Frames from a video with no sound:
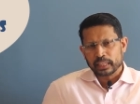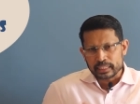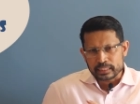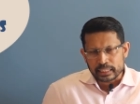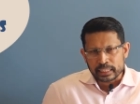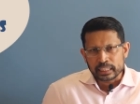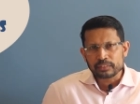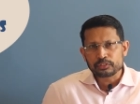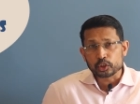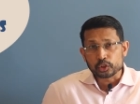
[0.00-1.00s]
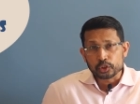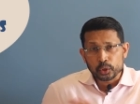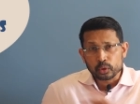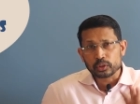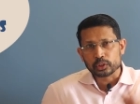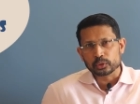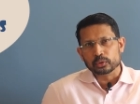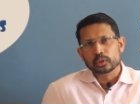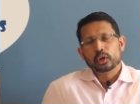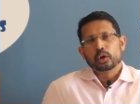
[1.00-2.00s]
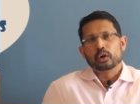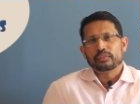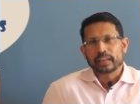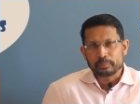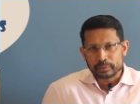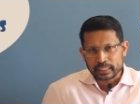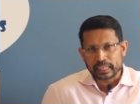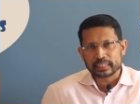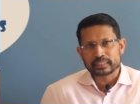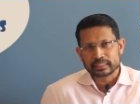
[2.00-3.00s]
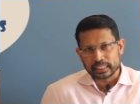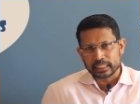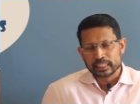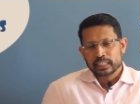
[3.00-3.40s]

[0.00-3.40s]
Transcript: is enough to cure you of hepatitis C.